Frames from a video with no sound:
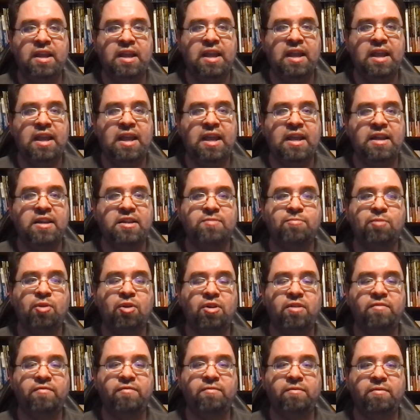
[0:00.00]
And as
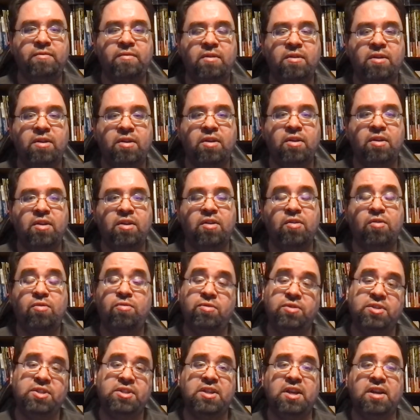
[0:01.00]
part of
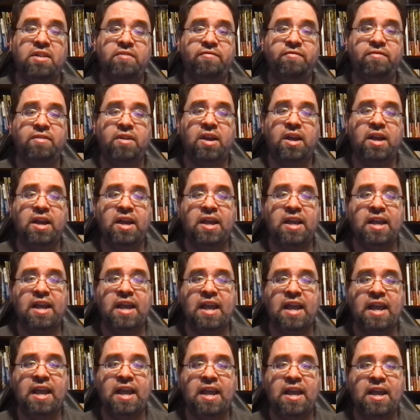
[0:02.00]
Cool Stuff, I
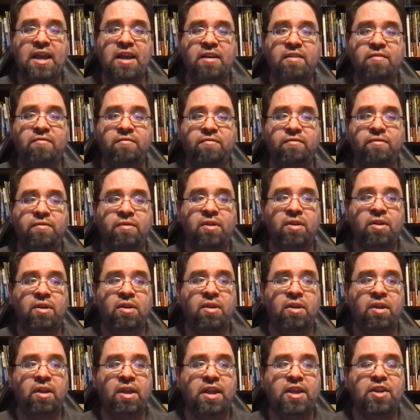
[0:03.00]
have
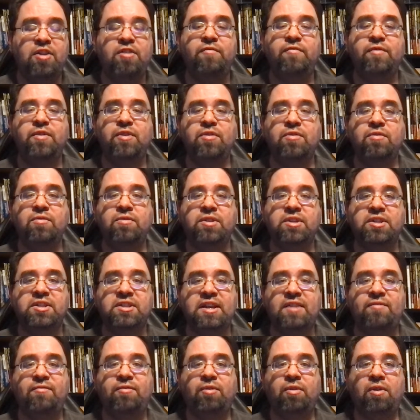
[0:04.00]
interviewed
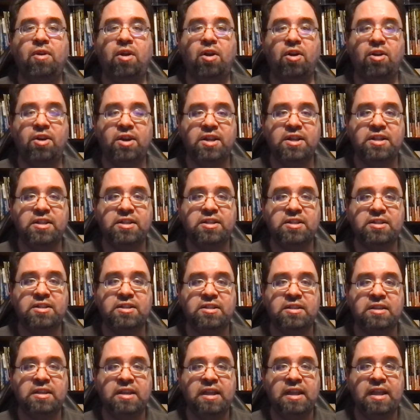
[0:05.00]
several
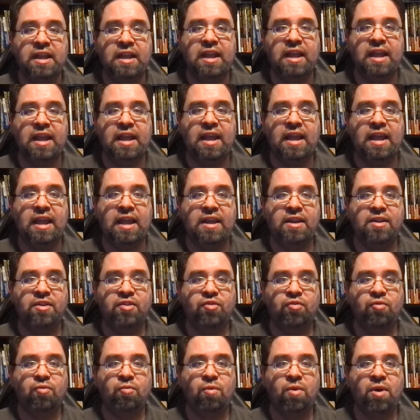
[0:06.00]
artists and
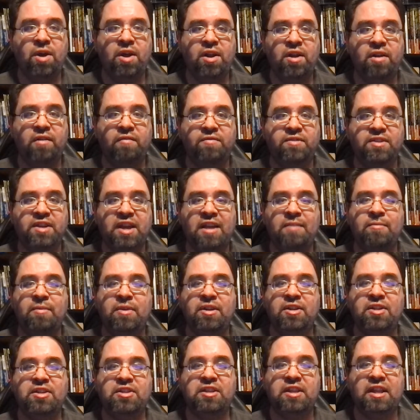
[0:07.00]
one of
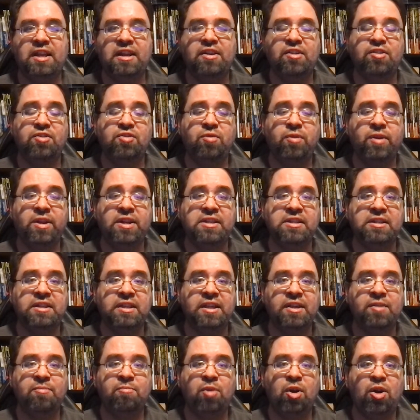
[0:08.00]
Diamond Select Toys'
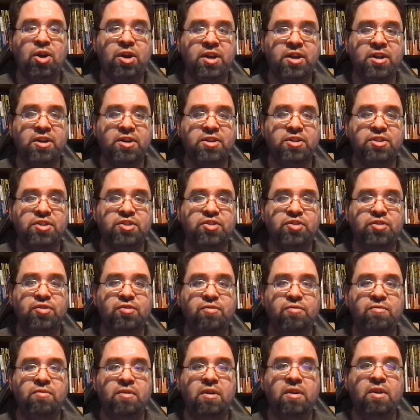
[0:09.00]
lead marketers
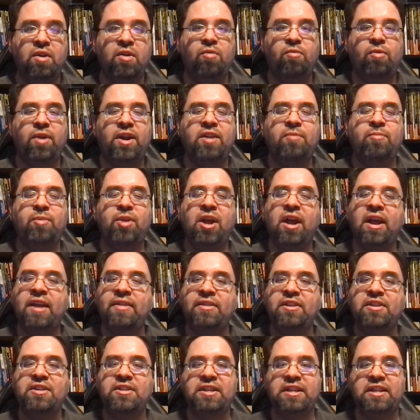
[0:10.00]
to write a
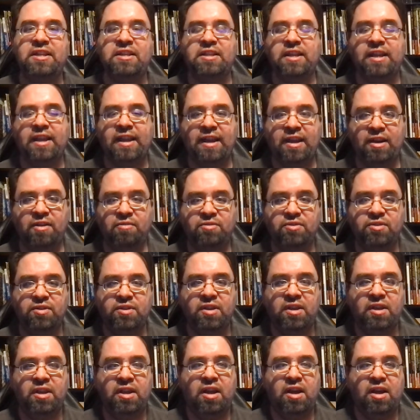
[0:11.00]
behind-the-scenes account
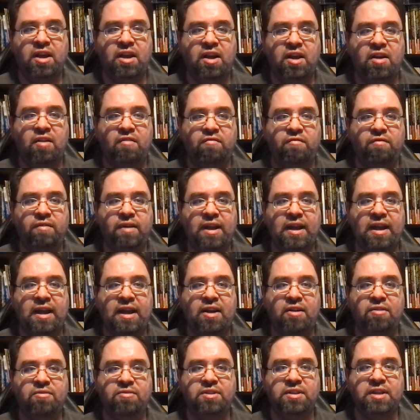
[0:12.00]
of
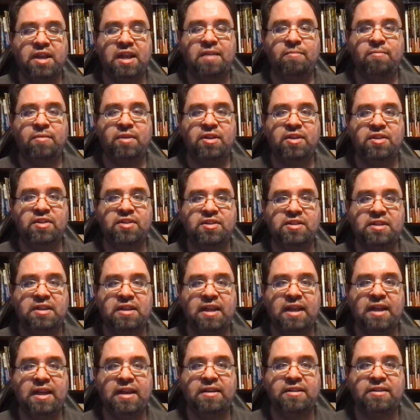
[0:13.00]
how Diamond
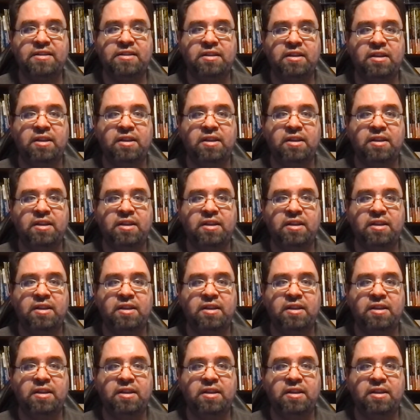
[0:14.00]
Select